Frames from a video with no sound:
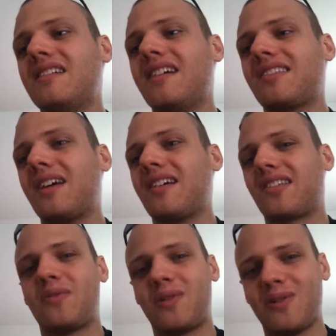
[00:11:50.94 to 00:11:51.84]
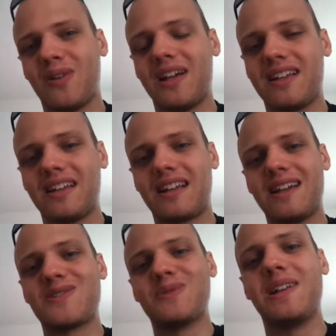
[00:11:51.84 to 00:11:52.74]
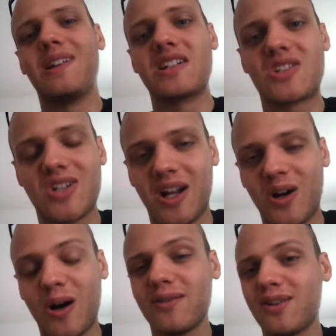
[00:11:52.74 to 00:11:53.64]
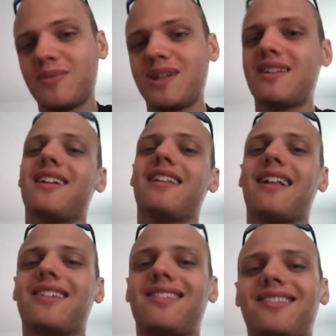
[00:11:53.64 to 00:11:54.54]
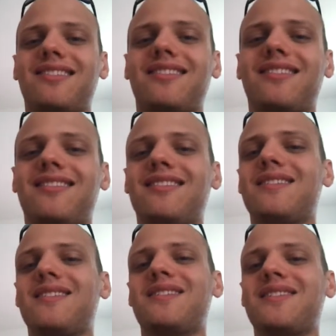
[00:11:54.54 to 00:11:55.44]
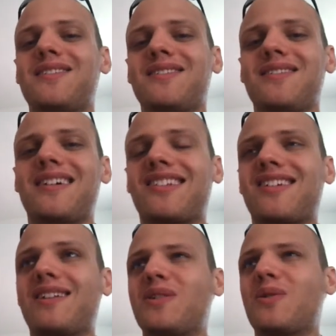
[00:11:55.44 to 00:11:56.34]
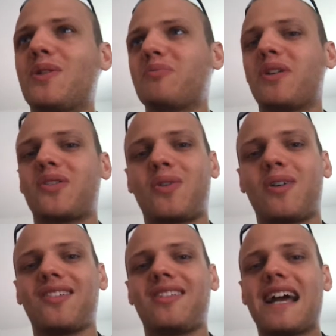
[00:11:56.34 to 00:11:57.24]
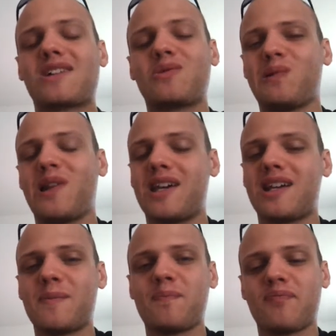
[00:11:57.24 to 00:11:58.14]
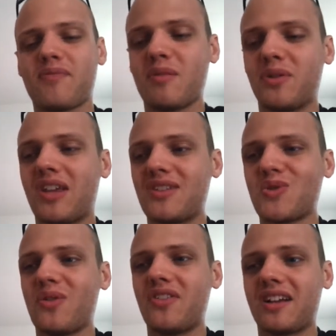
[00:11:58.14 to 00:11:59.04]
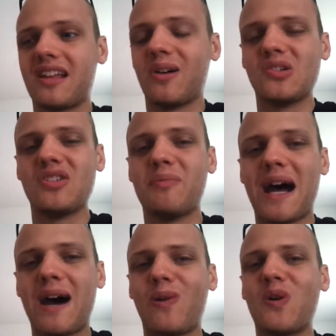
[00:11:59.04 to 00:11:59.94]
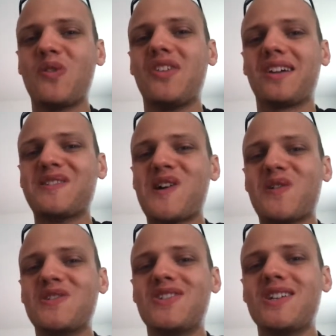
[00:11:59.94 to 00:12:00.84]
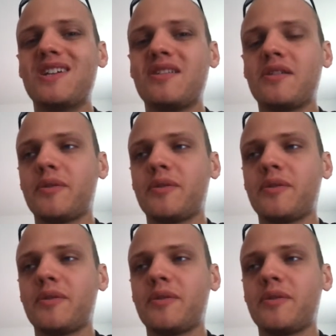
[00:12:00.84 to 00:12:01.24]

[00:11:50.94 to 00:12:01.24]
Except for like it occasionally like shutting off on me, that's kind of annoying. But as far as the actual like potential of the technology, the power of the technology,